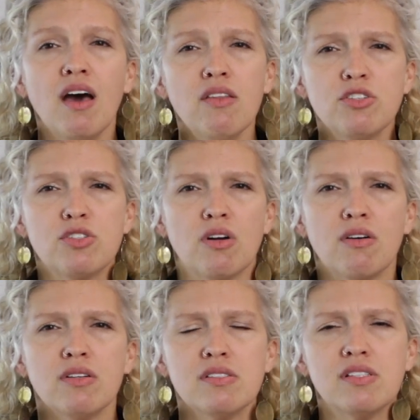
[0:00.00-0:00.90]
other
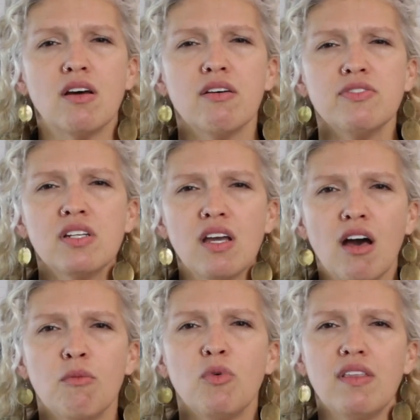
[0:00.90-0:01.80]
struggles that often
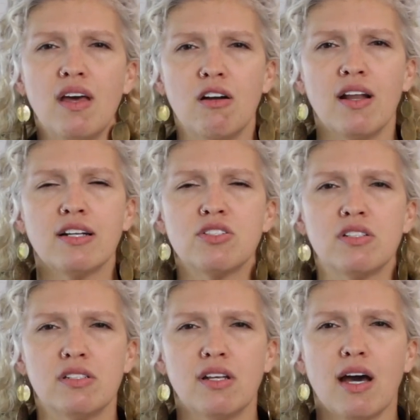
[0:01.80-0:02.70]
come with
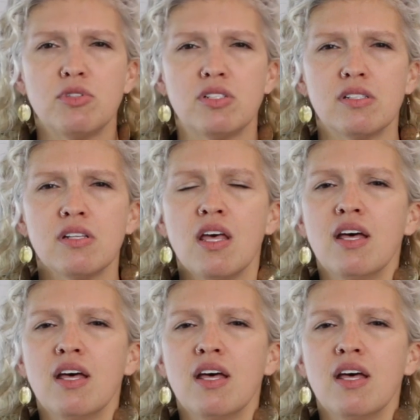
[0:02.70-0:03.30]
international adoption,